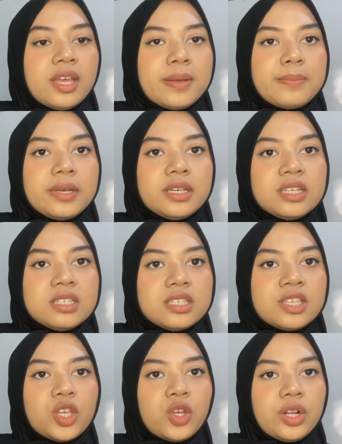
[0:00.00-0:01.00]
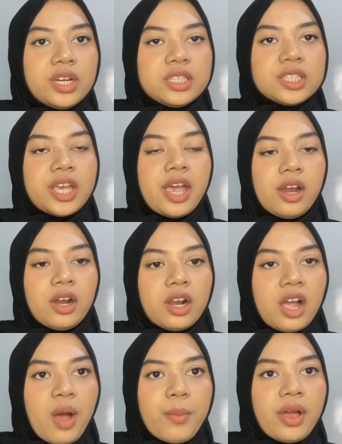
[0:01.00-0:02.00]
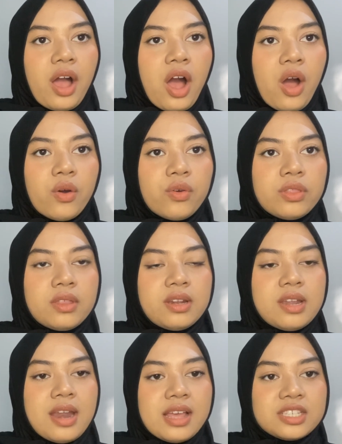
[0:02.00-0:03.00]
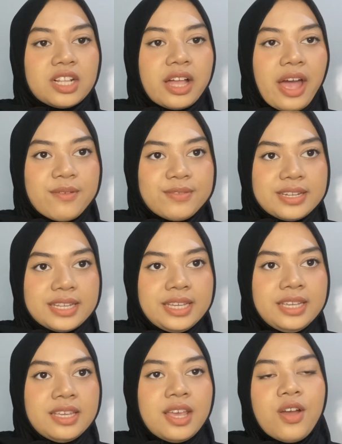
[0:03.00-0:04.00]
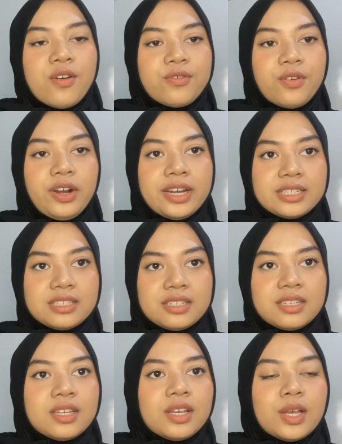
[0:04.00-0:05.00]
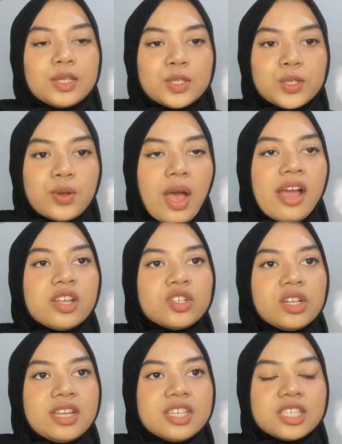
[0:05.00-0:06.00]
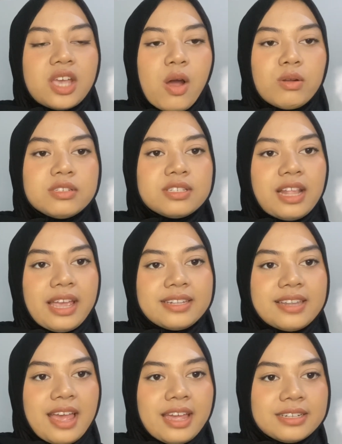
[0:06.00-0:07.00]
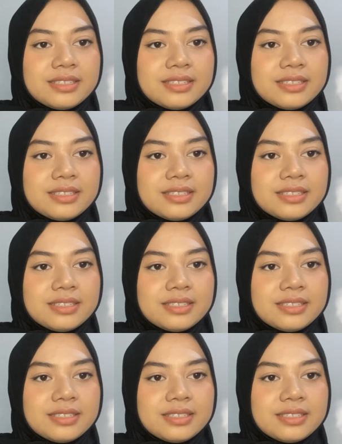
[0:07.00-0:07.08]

because you need the air coming out the nasal cavity for it to actually sound like that.